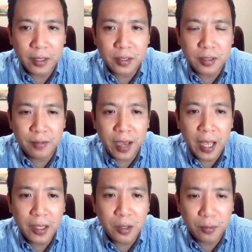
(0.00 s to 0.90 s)
it's the
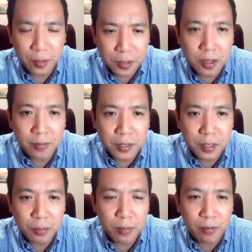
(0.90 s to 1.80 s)
value of the service
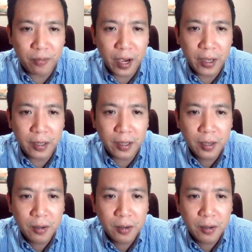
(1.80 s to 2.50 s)
that we provide,